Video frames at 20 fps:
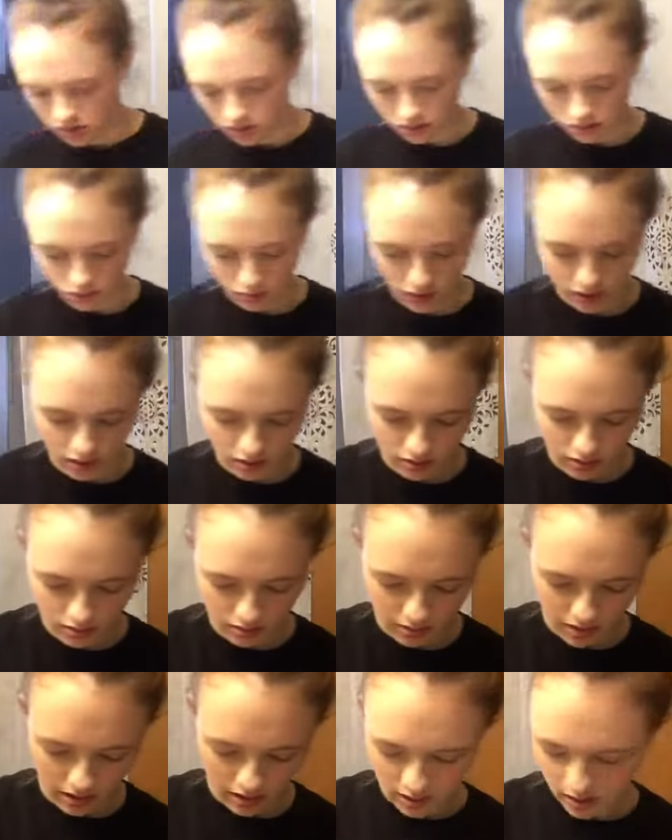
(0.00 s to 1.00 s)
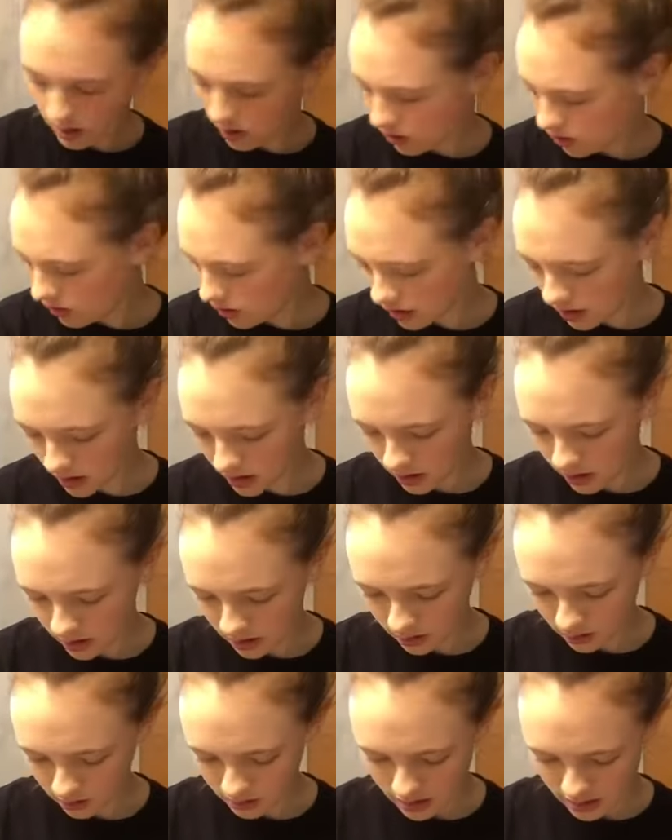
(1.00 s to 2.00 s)
just weird to me. I didn't
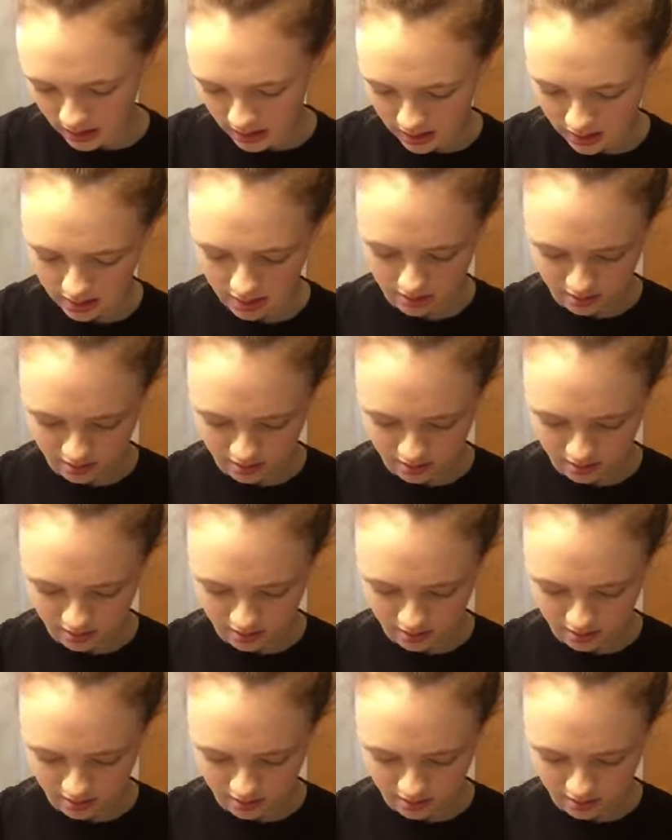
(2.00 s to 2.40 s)
understand